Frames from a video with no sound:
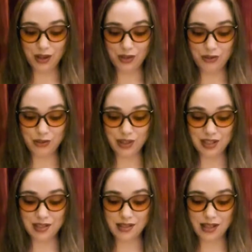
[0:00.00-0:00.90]
For they
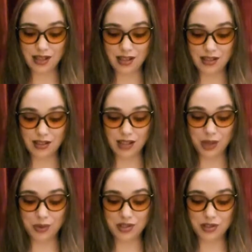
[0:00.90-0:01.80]
said, it
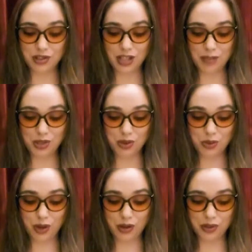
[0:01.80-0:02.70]
was a shame to
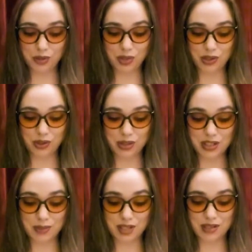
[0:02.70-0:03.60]
quarrel upon
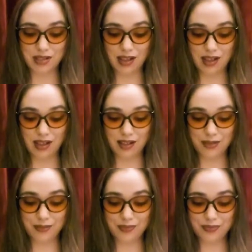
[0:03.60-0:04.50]
Christmas Day.
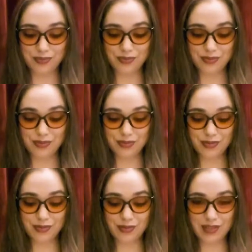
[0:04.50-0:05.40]

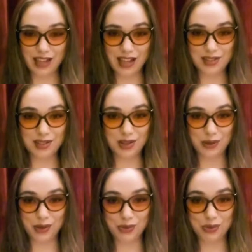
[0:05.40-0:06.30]
And
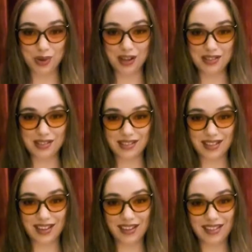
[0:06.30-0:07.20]
so it was.
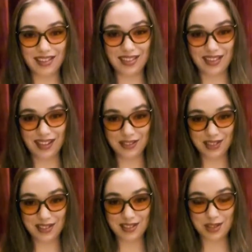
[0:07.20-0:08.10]
God love
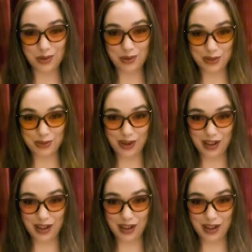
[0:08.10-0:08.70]
it, so it was.